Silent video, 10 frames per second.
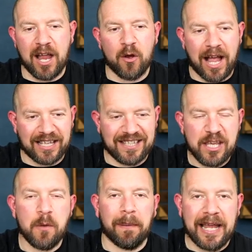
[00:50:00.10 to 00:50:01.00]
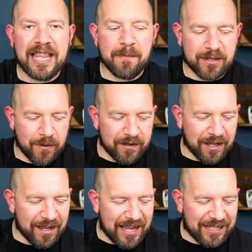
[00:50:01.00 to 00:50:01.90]
I I see you playing them as well.
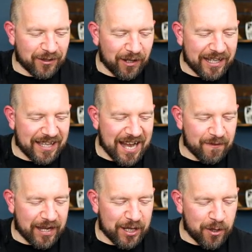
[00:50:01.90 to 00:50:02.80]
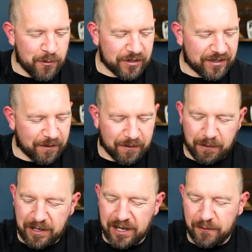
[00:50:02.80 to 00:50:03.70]
It's not like they never get used.
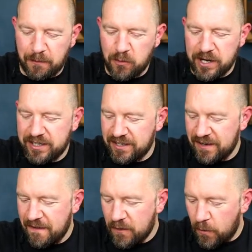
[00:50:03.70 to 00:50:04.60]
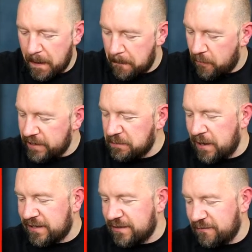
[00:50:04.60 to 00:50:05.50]
I'm kind of I'm quite quite impressed,
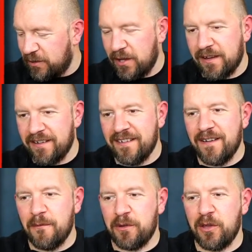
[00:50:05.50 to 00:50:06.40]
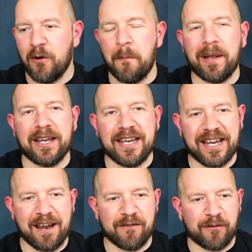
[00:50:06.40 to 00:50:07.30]
mate, with your with your ability to
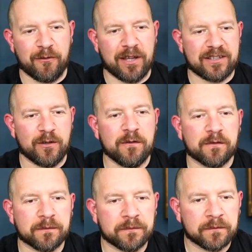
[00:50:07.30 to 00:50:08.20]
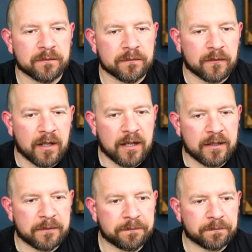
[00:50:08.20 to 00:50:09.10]
get through that stuff.
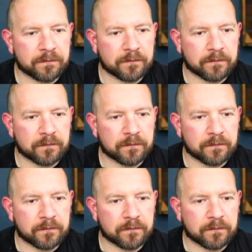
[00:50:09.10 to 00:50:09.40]
Um